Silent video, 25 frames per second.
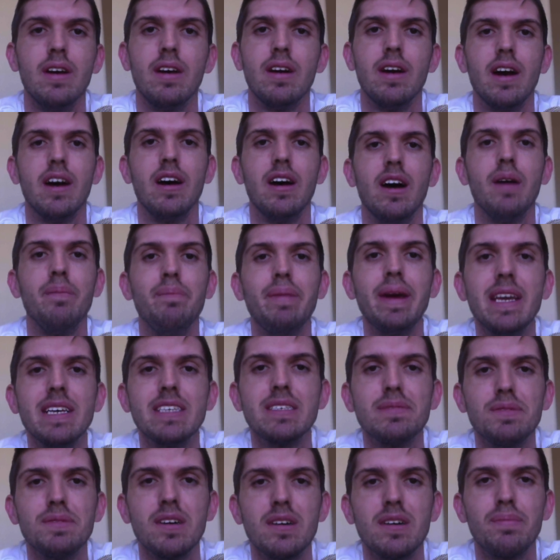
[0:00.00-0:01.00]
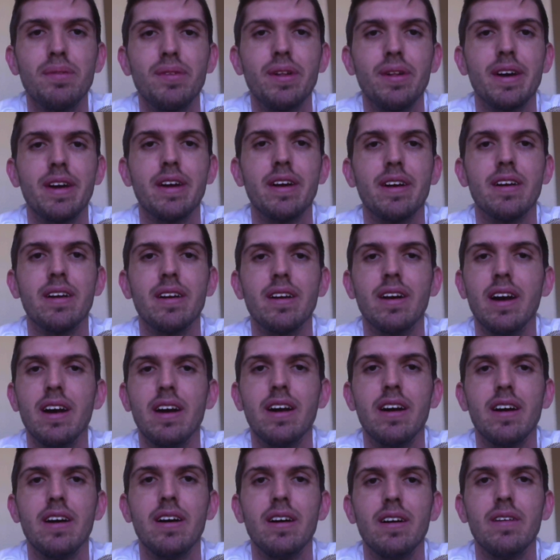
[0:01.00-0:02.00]
a baseball
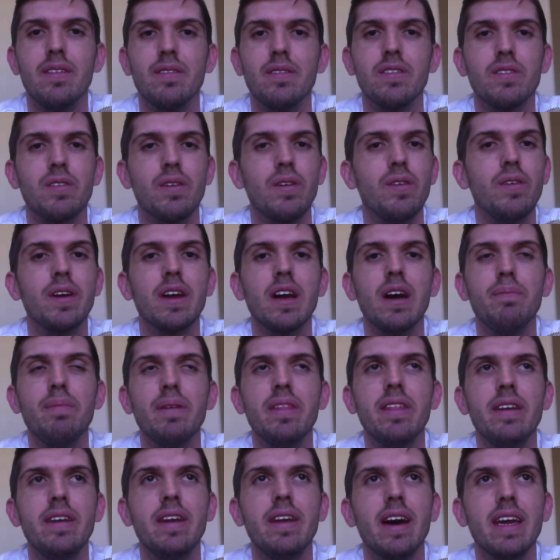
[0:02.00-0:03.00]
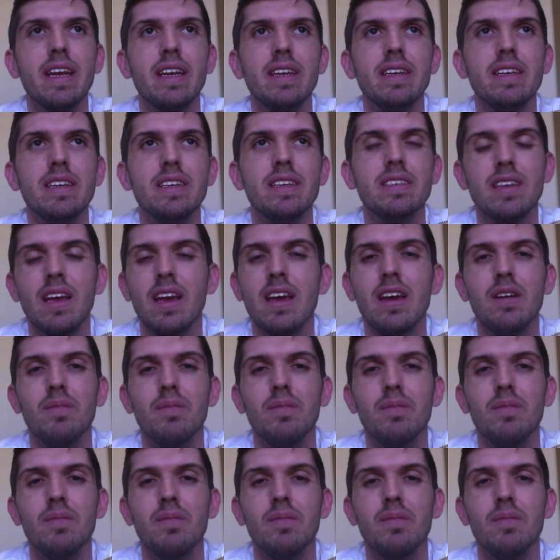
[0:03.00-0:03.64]
player growing up in the 90s,